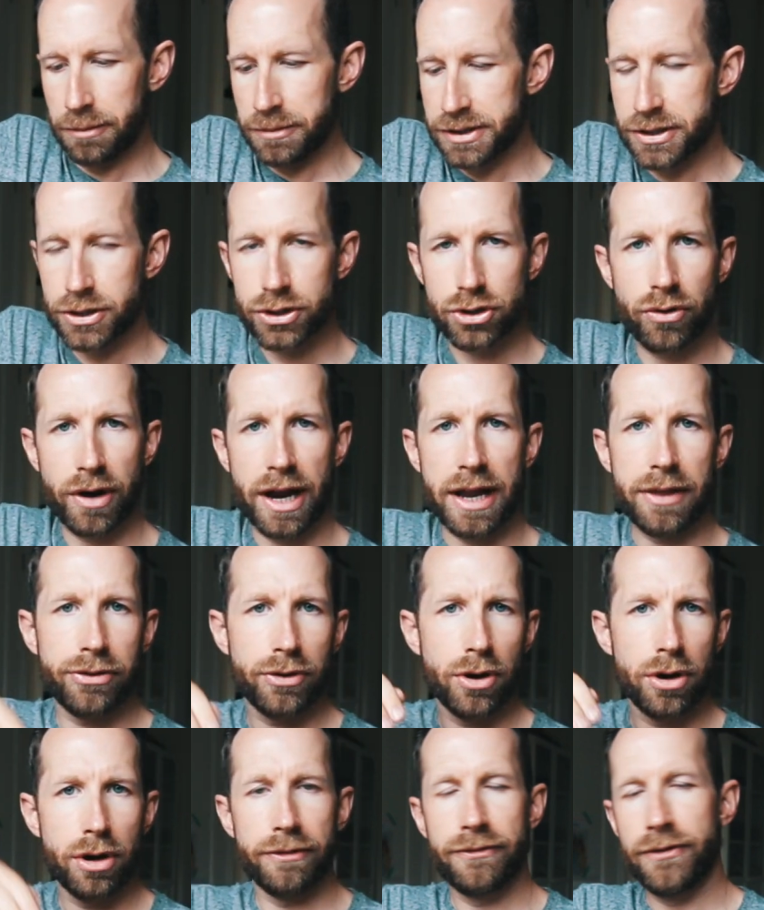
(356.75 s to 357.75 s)
This is great.
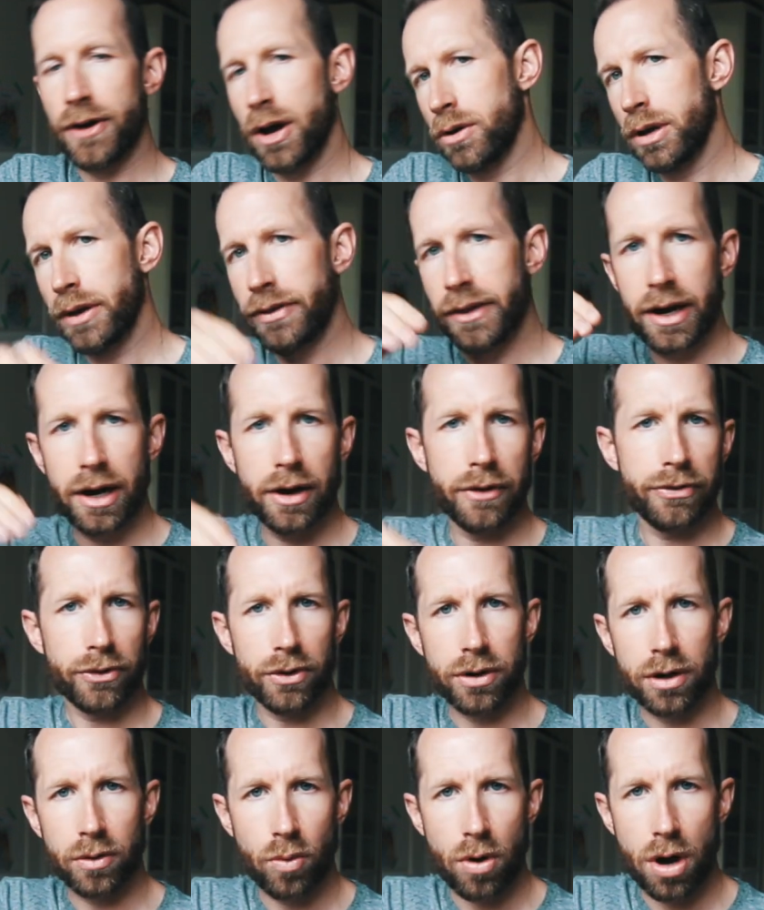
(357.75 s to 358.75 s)
Throw your phone in there,
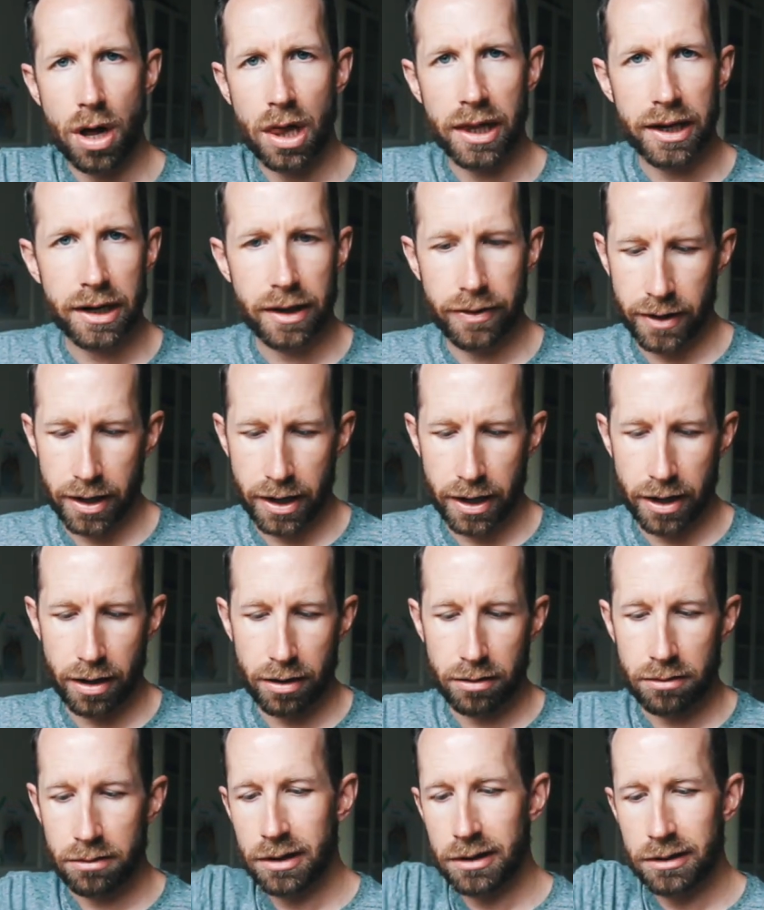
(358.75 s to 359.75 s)
throw your wallet in
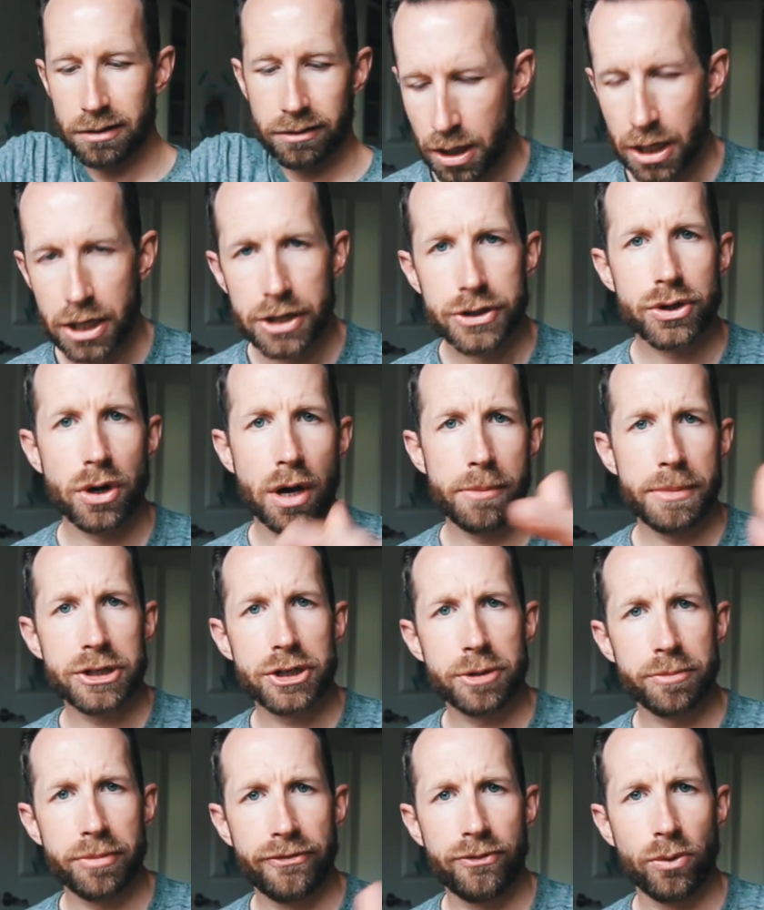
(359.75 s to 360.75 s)
there. So I
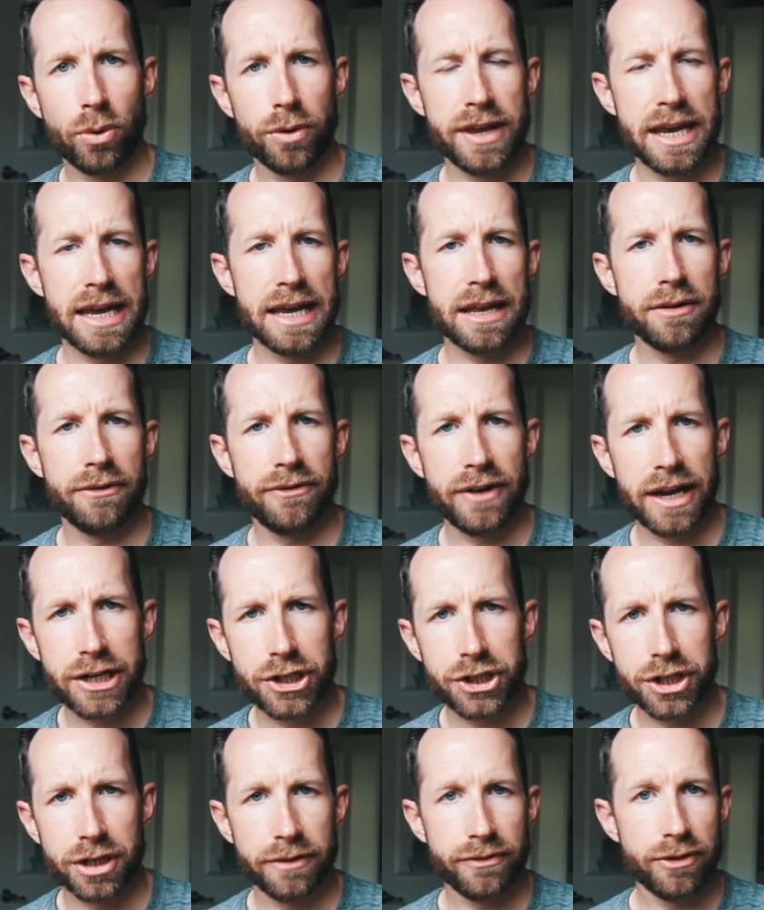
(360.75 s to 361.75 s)
mentioned before the
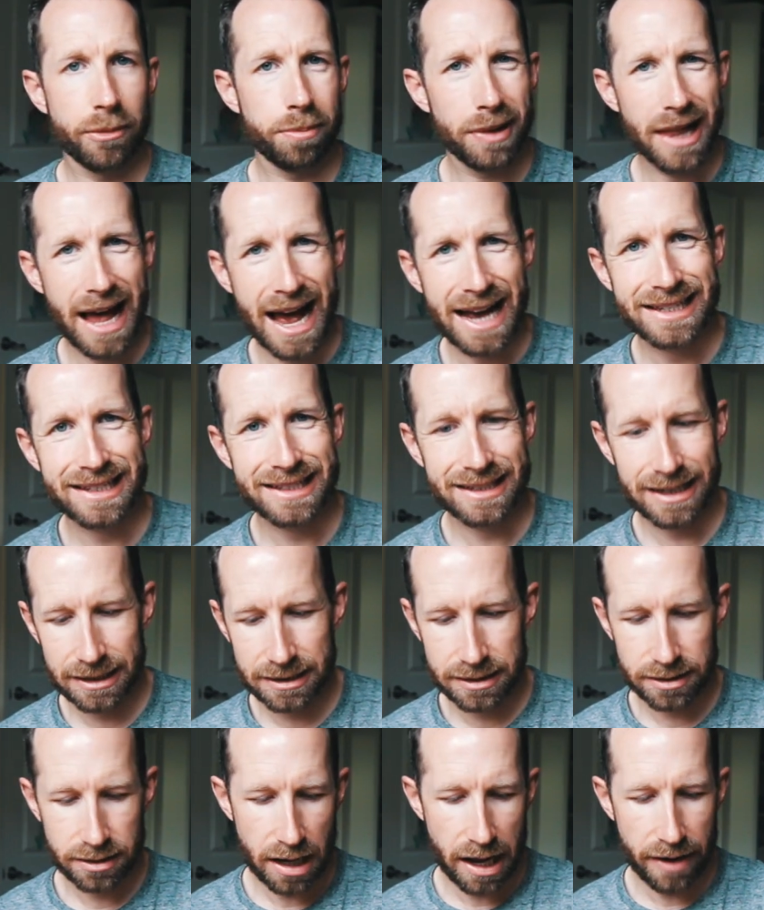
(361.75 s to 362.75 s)
innovation of the plastics.